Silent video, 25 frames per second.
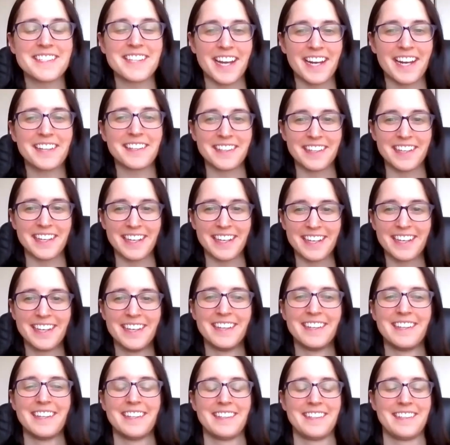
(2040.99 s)
might have
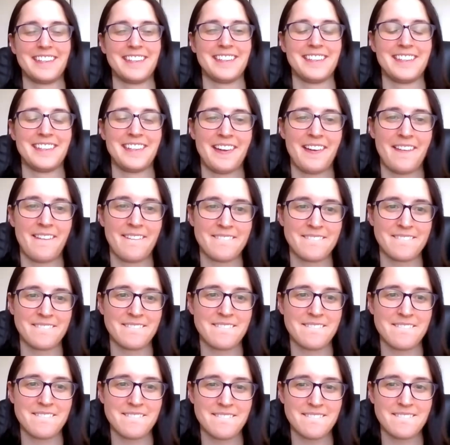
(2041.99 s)
been, you know, it's a little bit
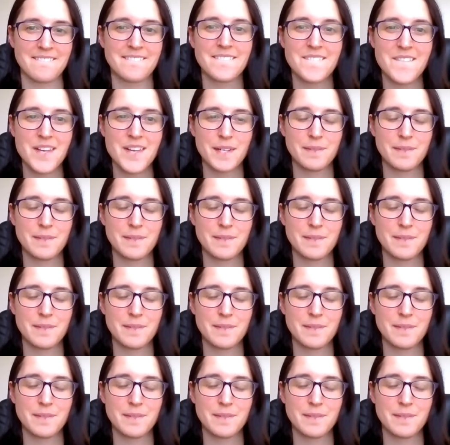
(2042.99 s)
smaller than you